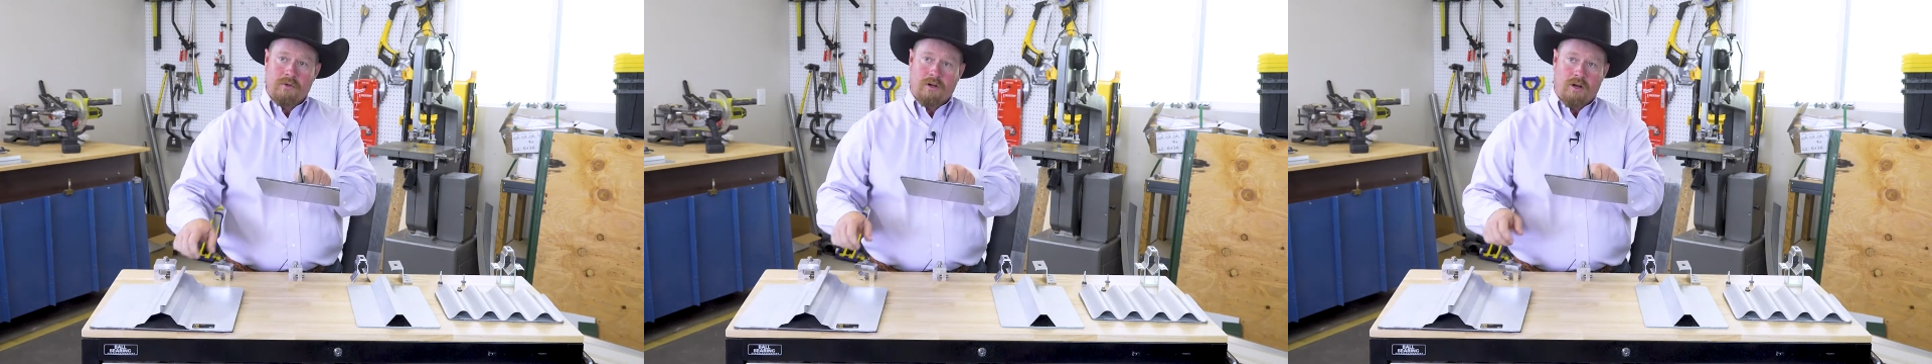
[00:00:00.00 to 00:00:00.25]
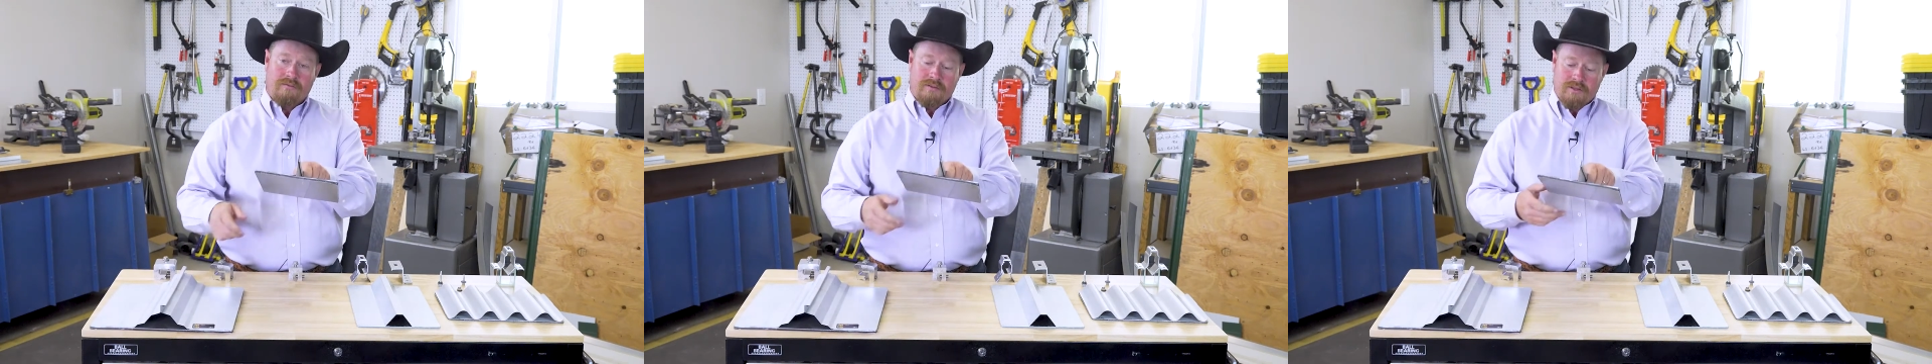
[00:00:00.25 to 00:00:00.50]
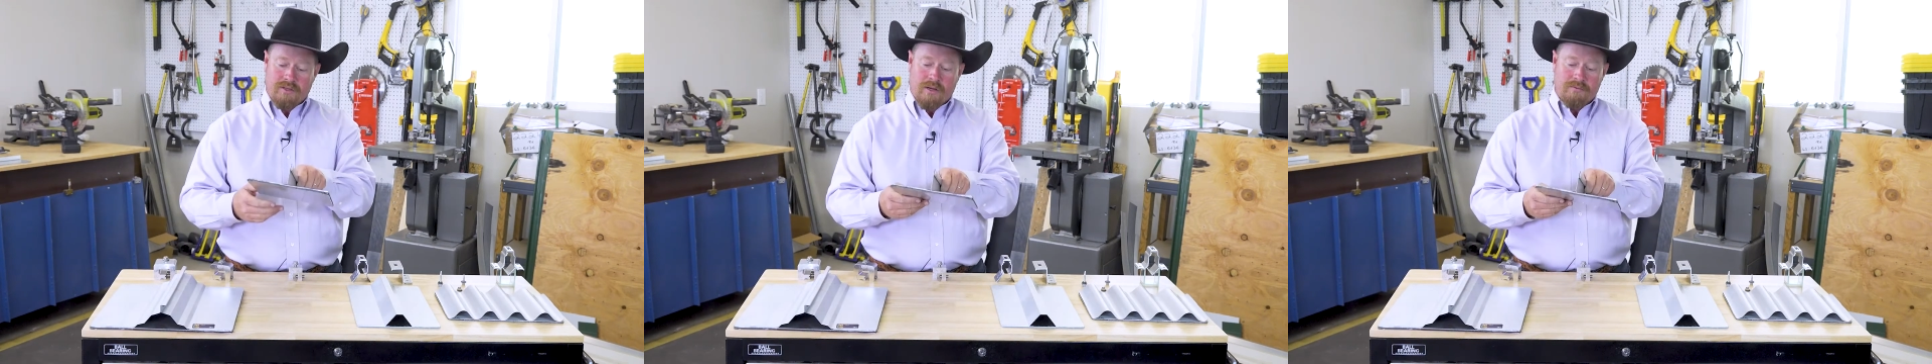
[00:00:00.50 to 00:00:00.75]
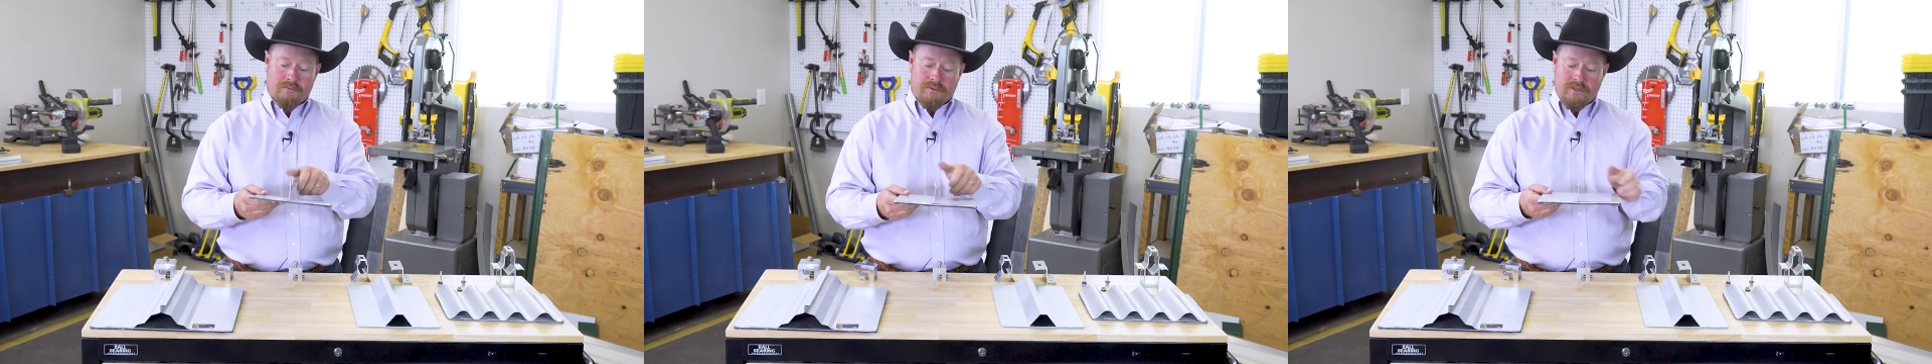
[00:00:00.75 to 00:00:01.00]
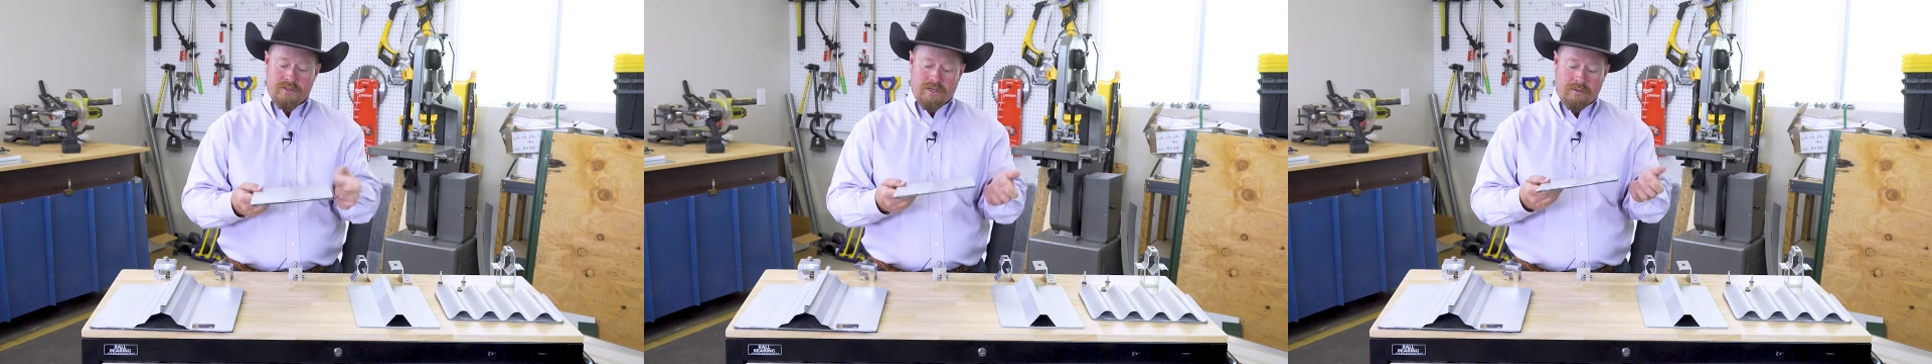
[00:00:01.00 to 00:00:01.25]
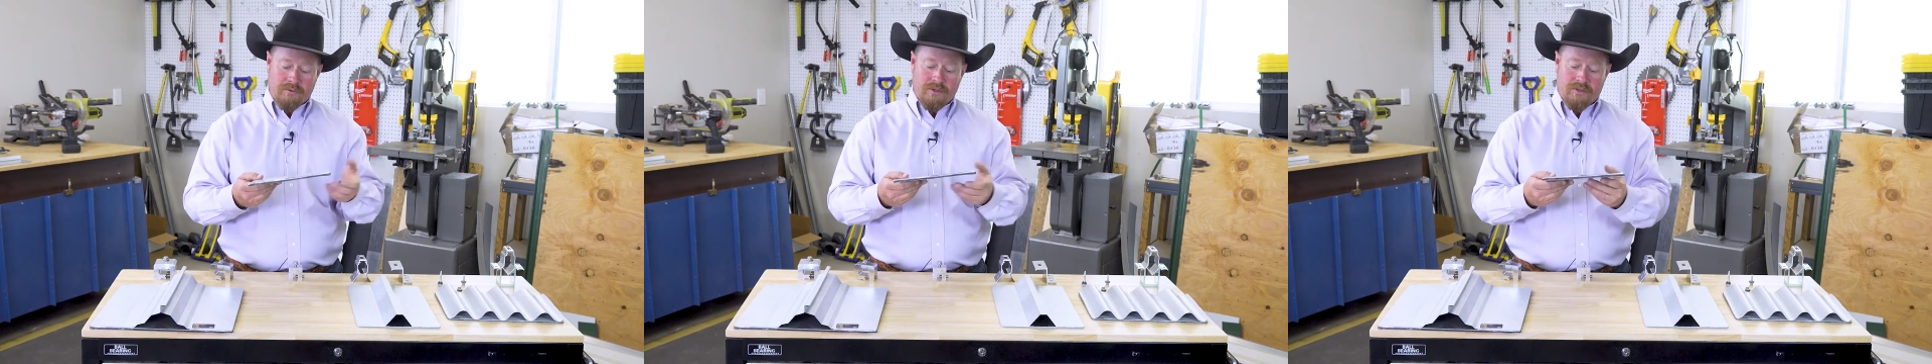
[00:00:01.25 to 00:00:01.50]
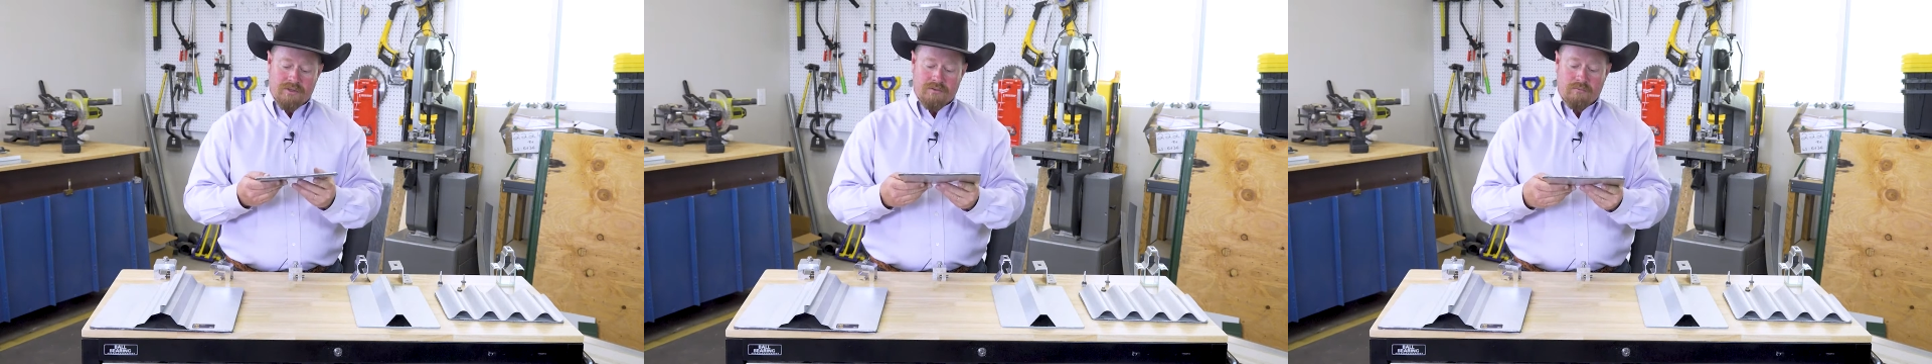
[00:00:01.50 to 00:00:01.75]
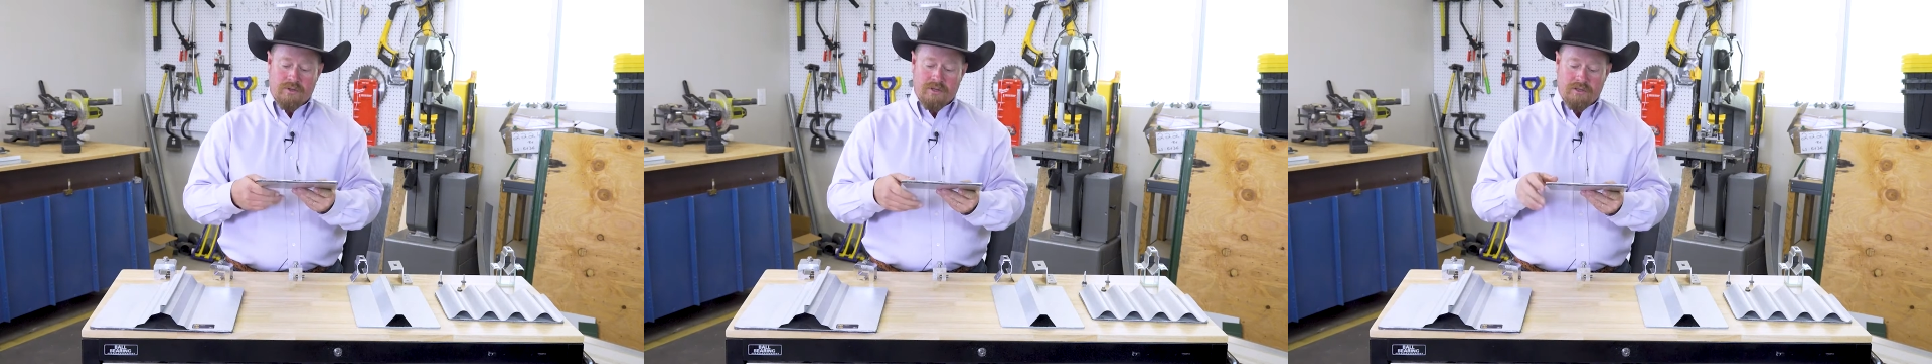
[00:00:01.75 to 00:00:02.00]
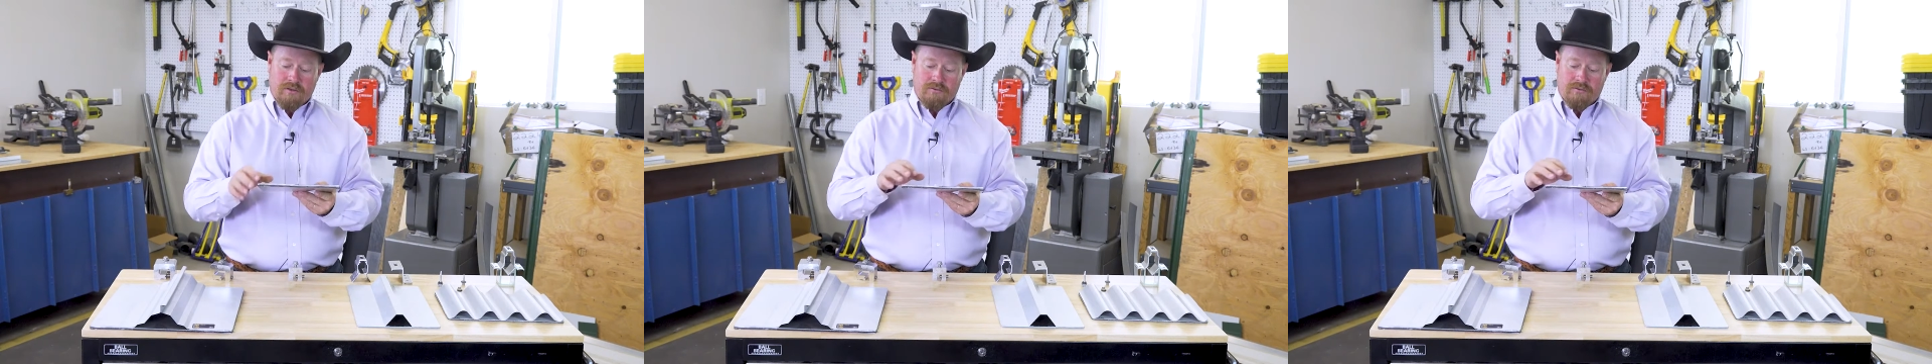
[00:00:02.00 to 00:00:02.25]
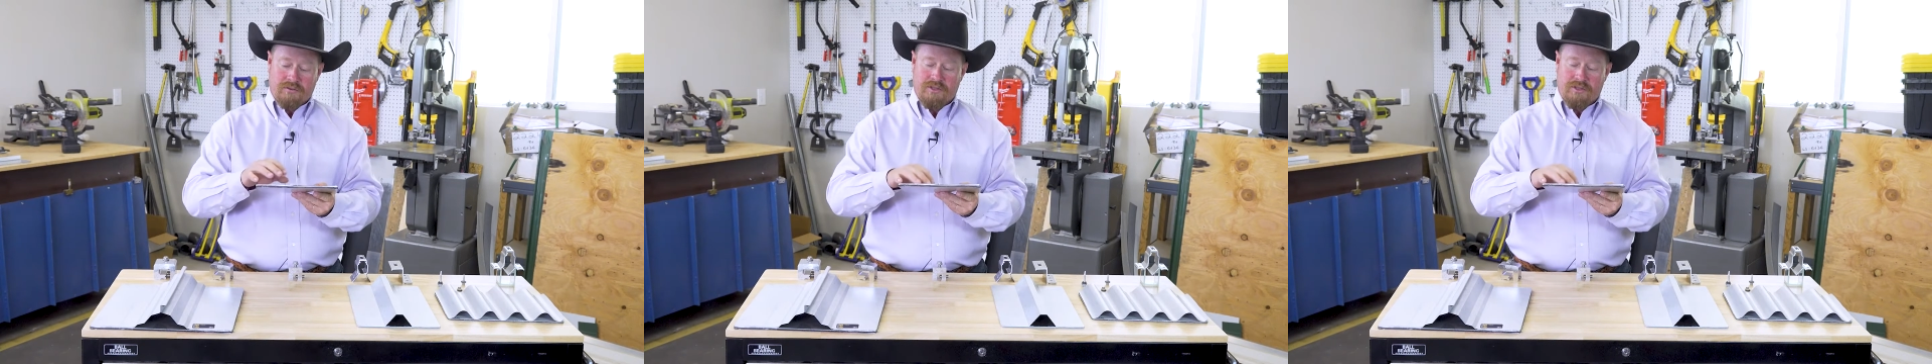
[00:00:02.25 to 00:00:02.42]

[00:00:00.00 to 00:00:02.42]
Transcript: Oftentimes with this seam, this is the one that you'll